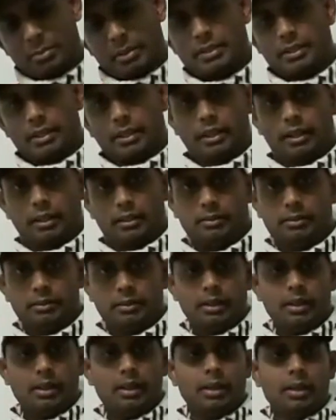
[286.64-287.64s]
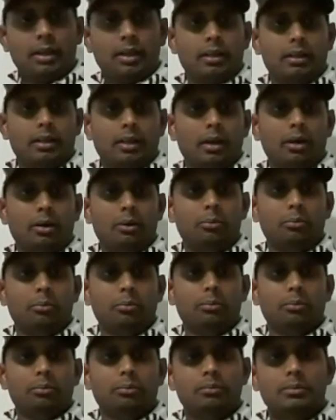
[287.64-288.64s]
is my sinker. Now,
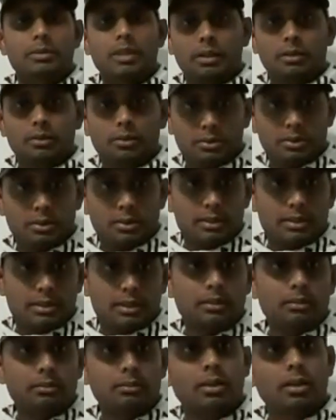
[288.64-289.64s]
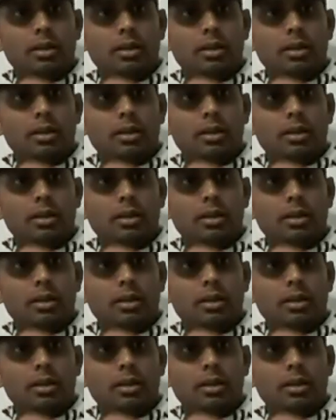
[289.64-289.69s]
take note of this here.